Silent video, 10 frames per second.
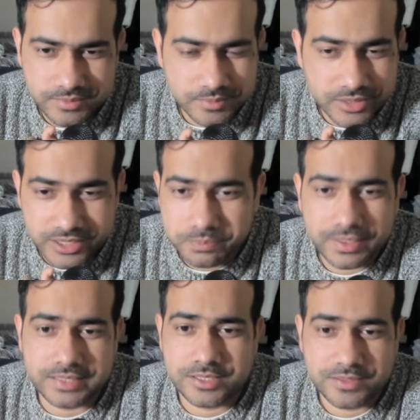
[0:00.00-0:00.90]

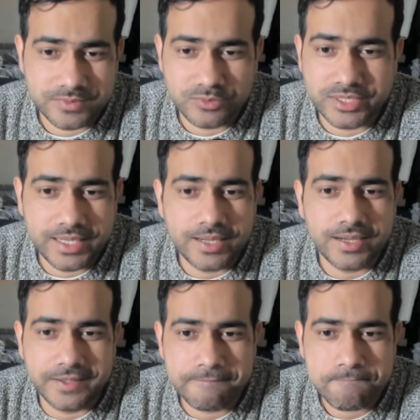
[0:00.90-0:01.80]
replaced with
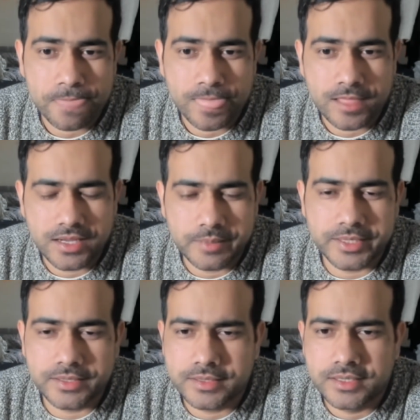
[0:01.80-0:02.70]
AI. I
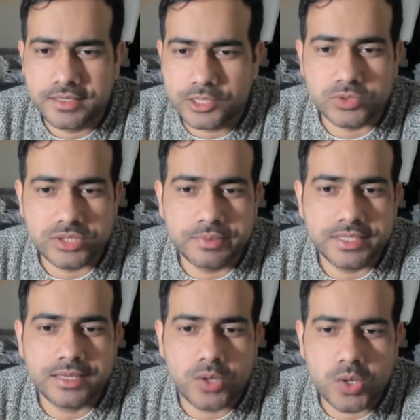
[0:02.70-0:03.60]
mean, you simply
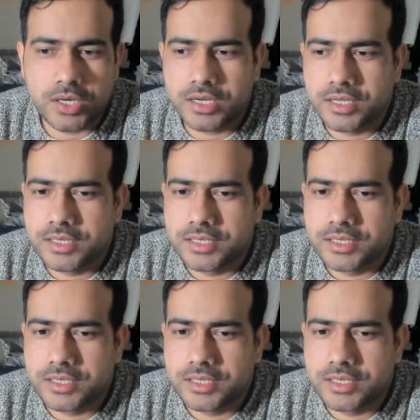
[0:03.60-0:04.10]
cannot